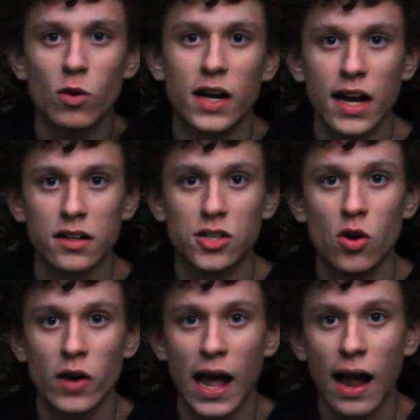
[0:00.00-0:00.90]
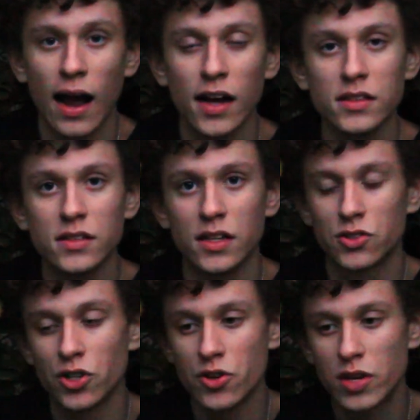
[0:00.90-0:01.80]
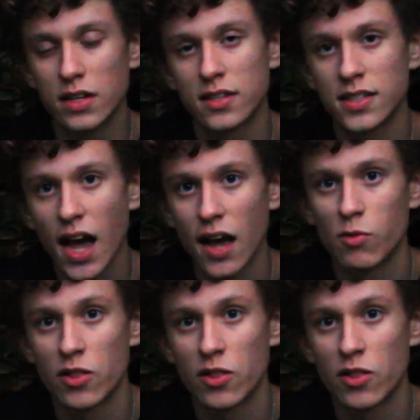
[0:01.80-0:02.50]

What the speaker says: what kind of tone it has, and so you can decide